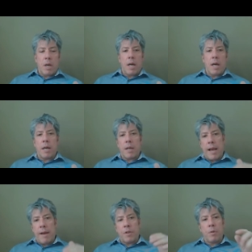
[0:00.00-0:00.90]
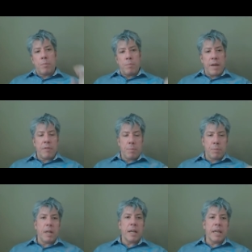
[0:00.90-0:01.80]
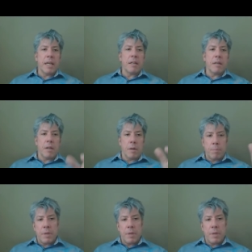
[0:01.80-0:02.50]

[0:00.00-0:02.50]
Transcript: uh, after you after you plug in, you know,